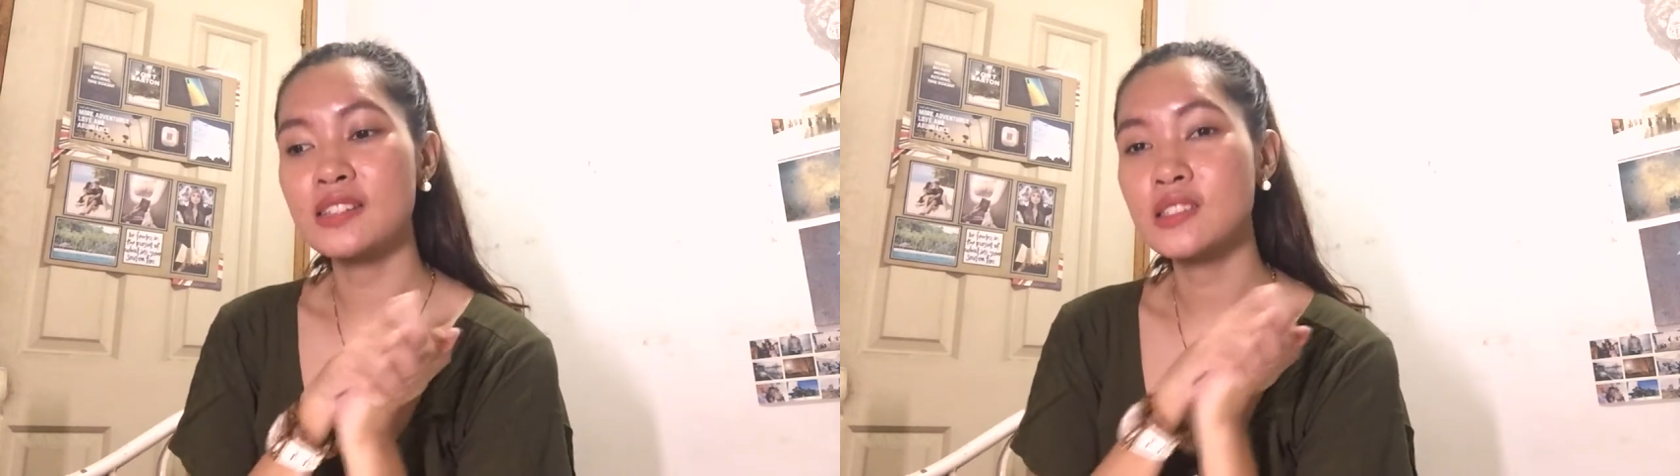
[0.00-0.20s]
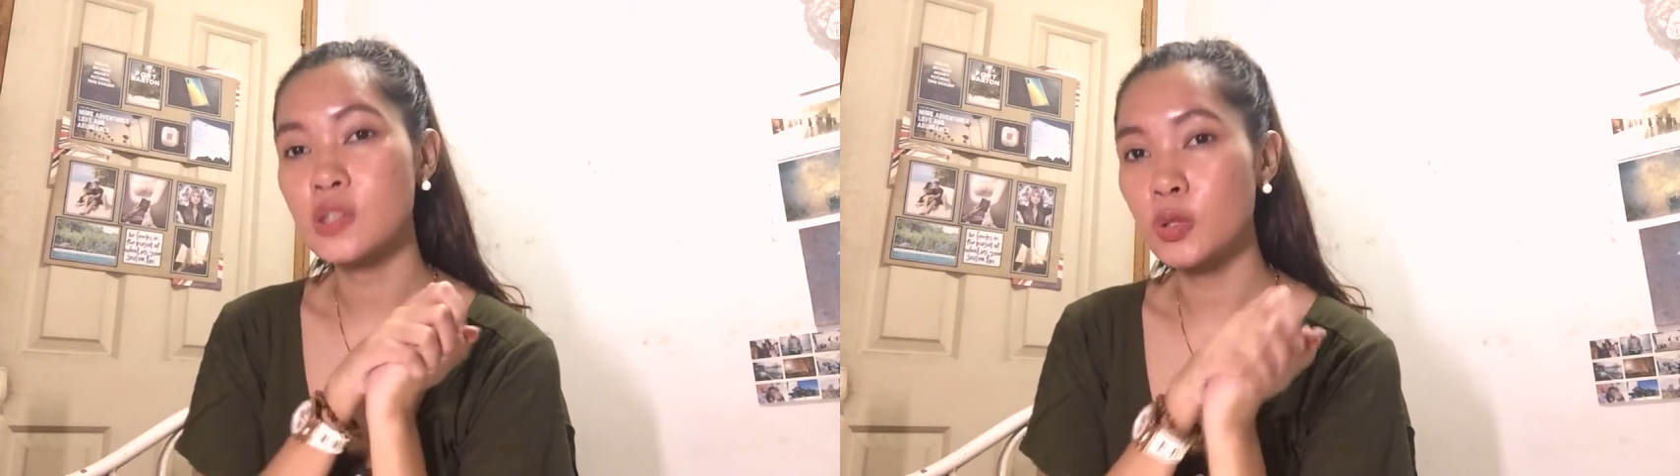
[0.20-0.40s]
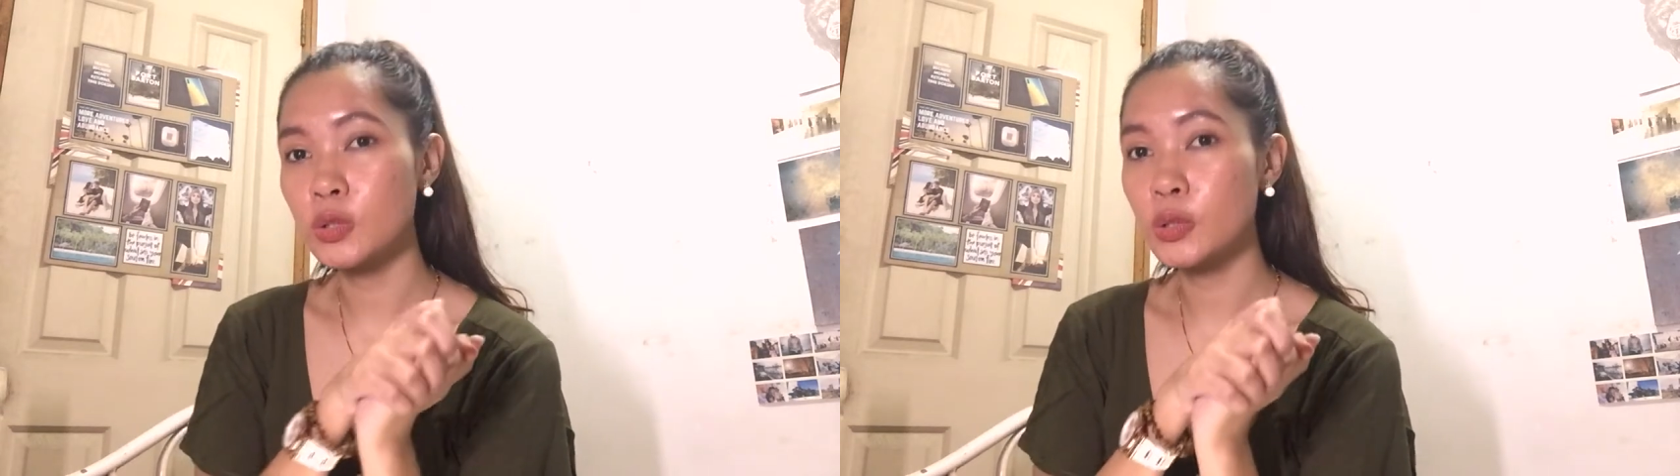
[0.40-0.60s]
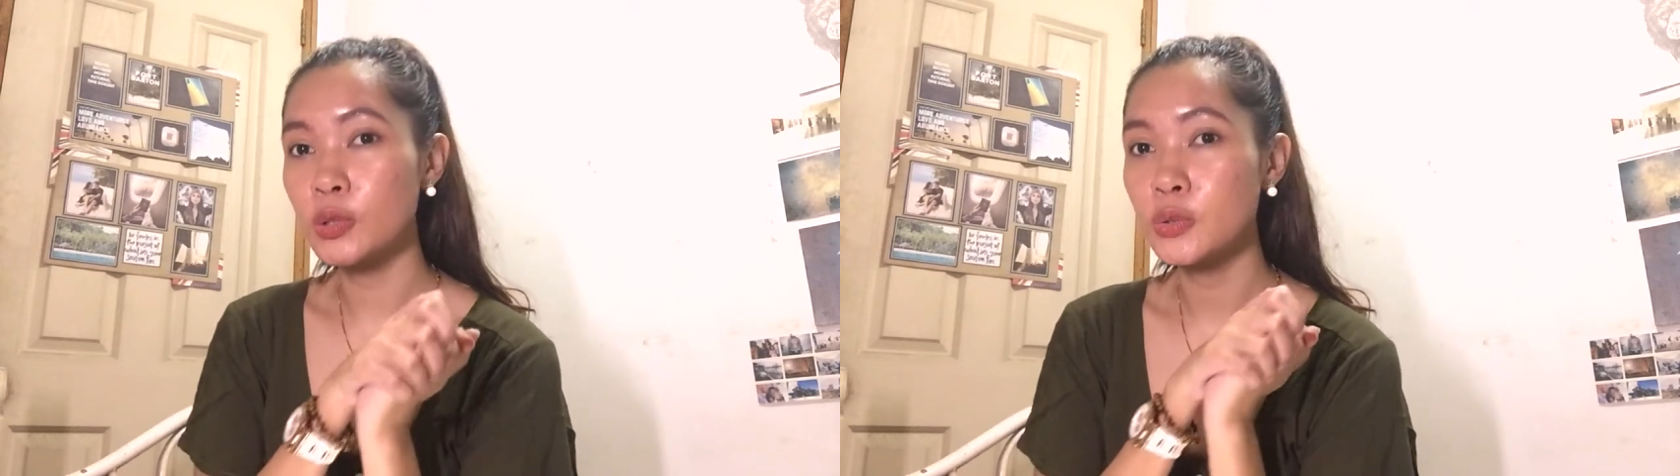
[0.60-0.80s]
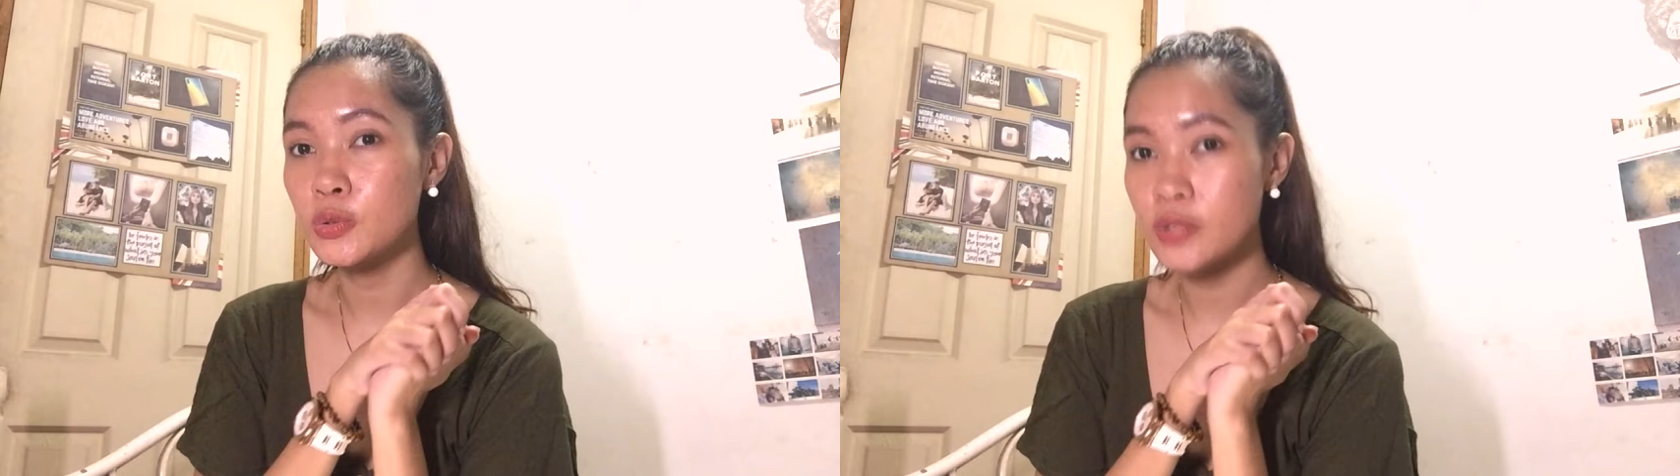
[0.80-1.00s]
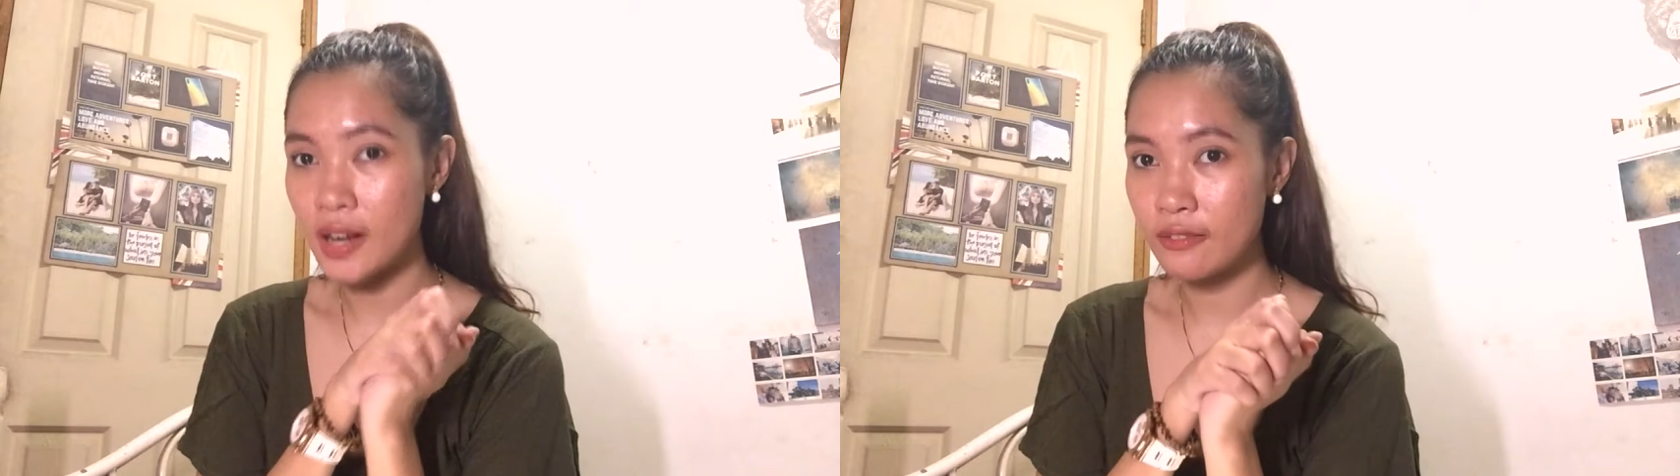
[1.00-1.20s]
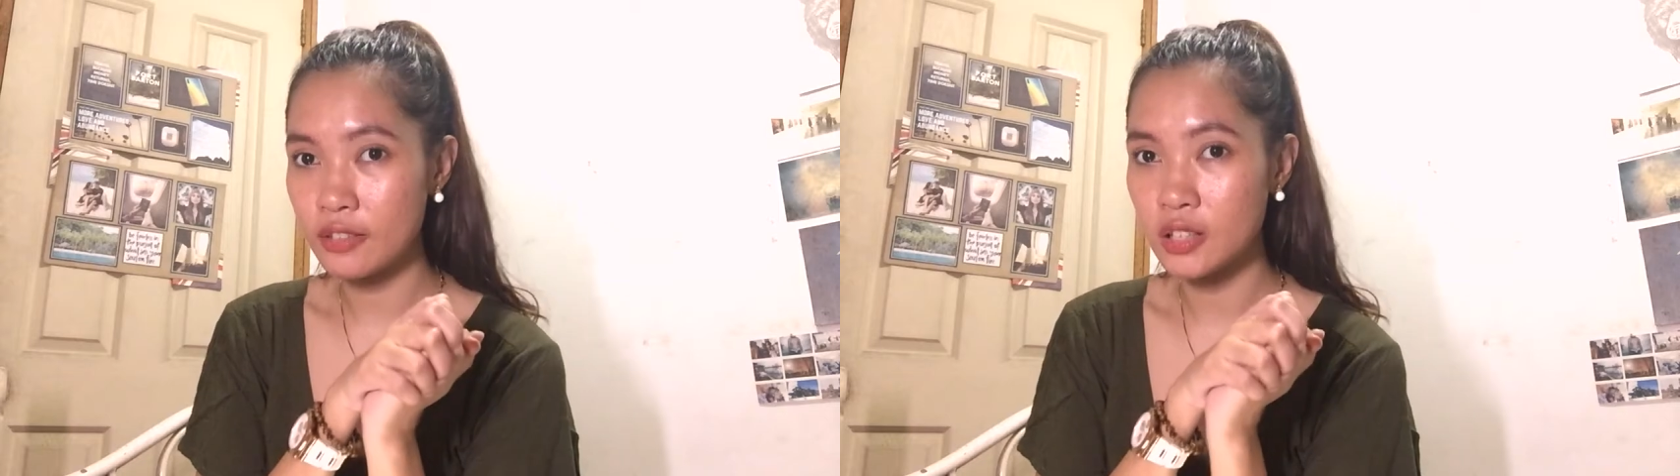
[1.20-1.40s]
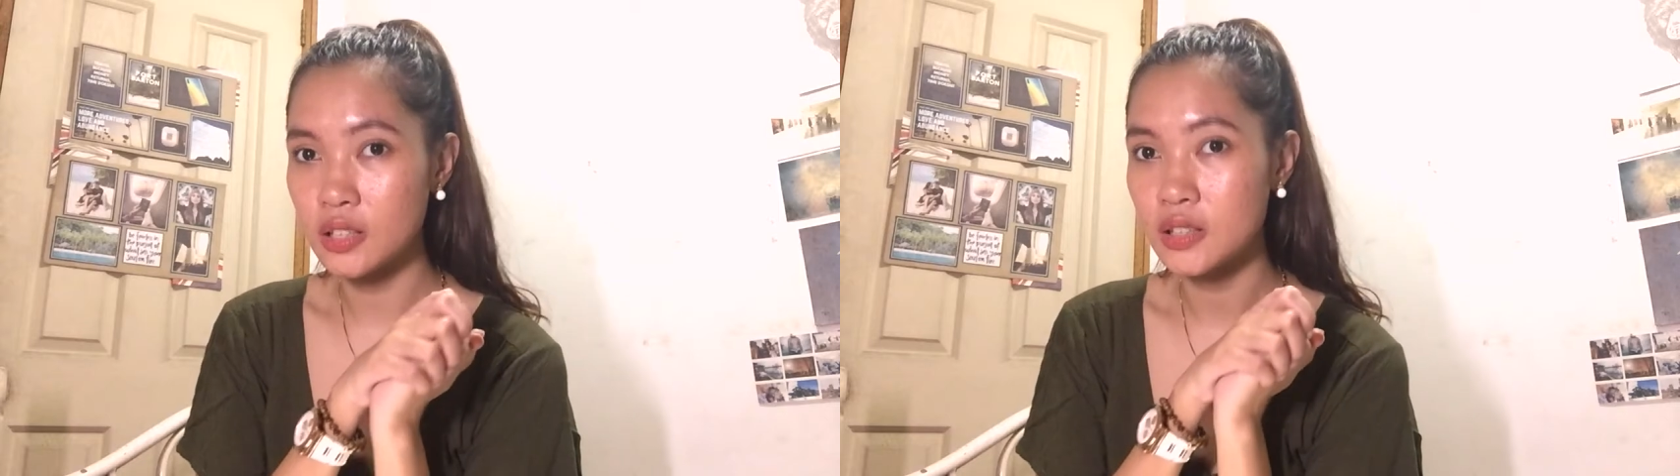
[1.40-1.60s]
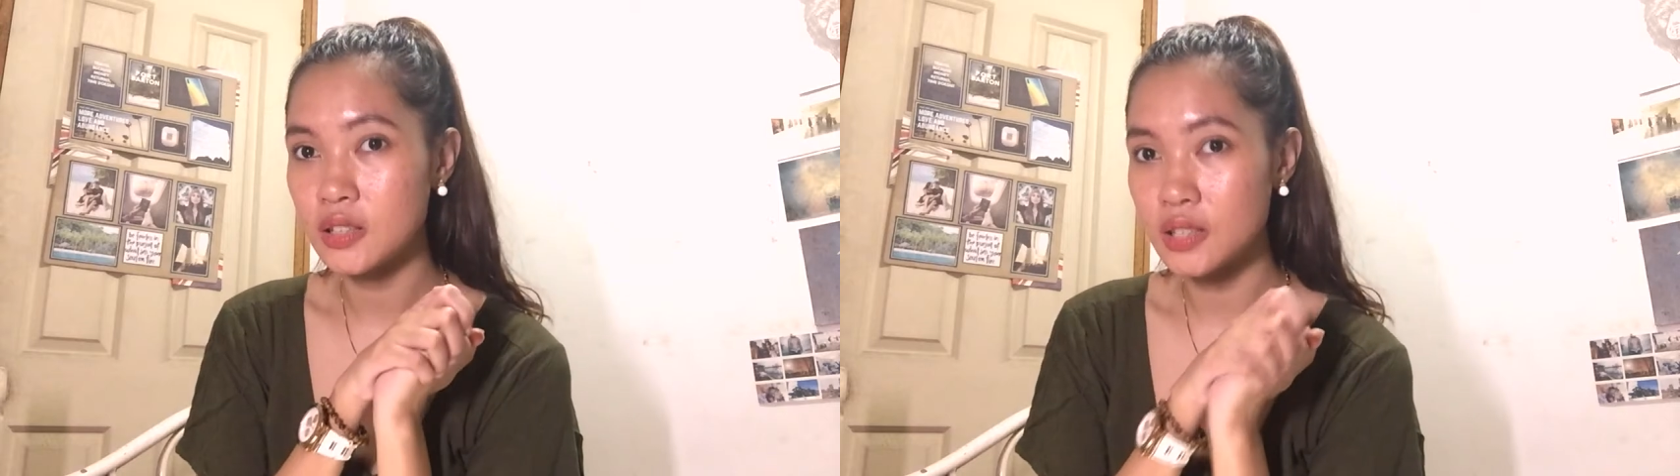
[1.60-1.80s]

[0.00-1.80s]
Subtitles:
solo travel